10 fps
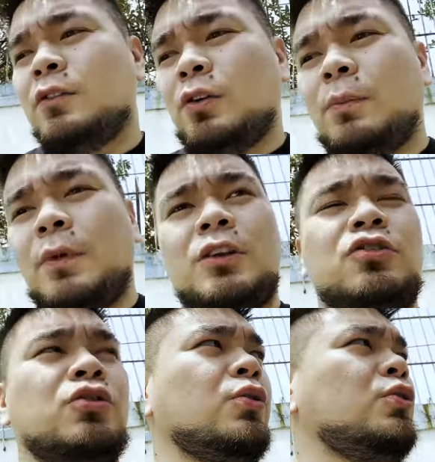so I'm gonna
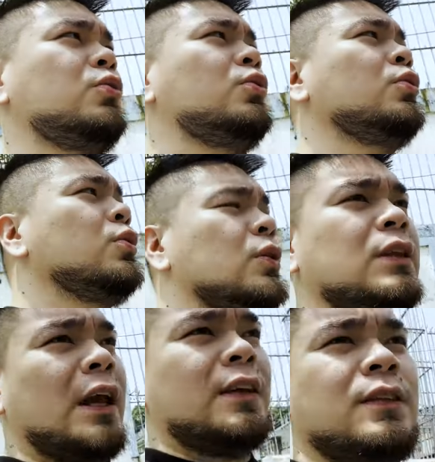show you
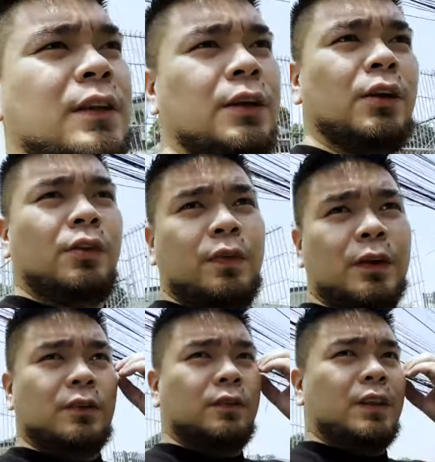the exterior
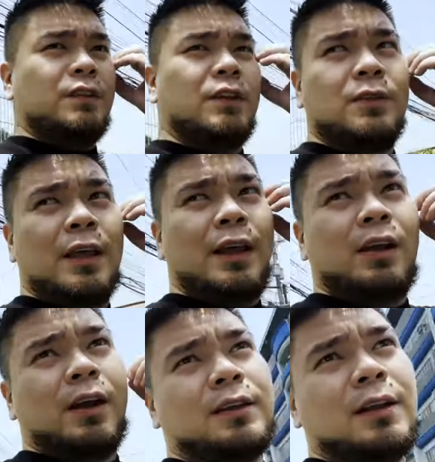first of this Hyundai
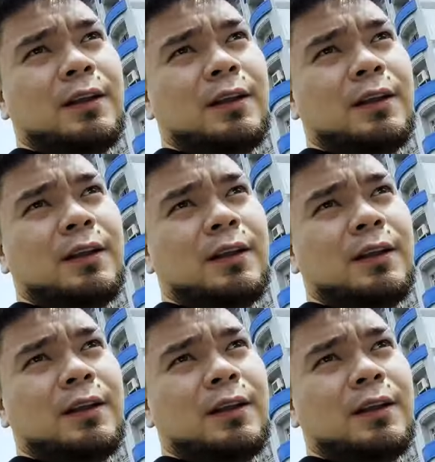Creta.